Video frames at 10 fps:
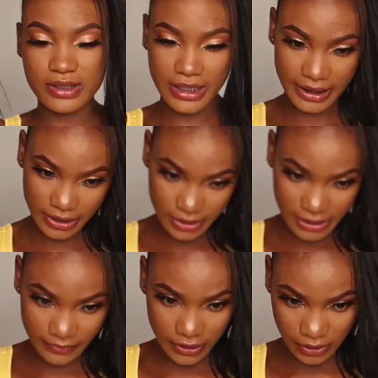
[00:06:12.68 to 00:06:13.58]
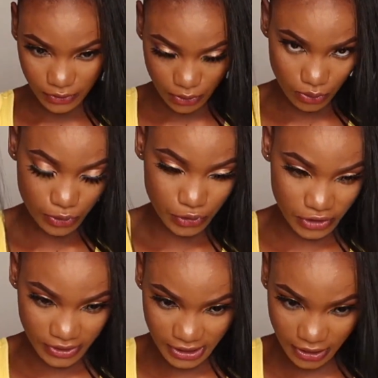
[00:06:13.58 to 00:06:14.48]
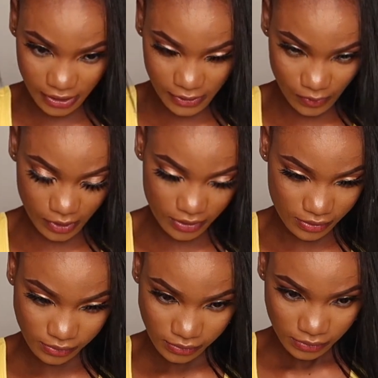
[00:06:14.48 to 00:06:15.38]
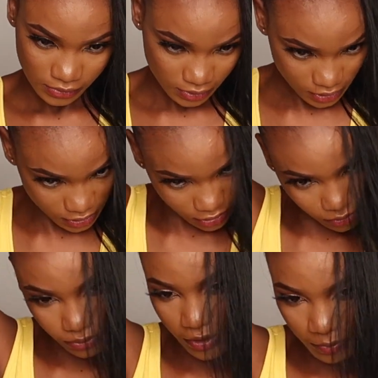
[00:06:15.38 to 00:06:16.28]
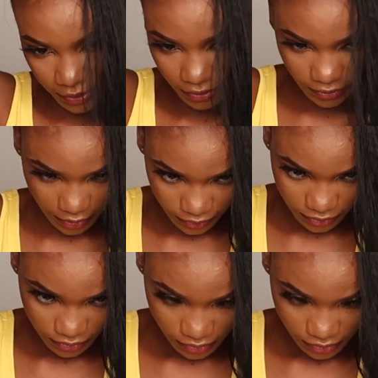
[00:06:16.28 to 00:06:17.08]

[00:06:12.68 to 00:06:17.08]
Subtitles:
I did something. So you just take this one and then you wrap it around